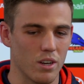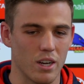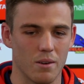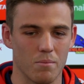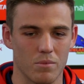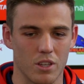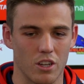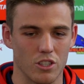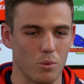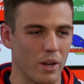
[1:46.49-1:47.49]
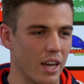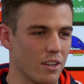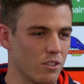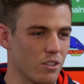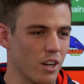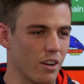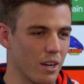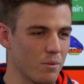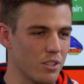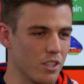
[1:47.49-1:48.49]
I knew we had to, going
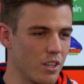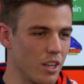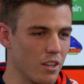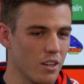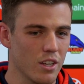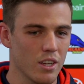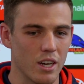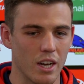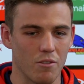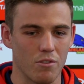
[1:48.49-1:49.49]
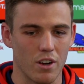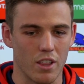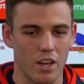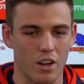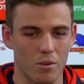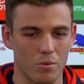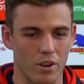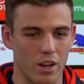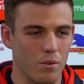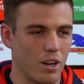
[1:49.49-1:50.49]
up to Sydney in front of their home crowd.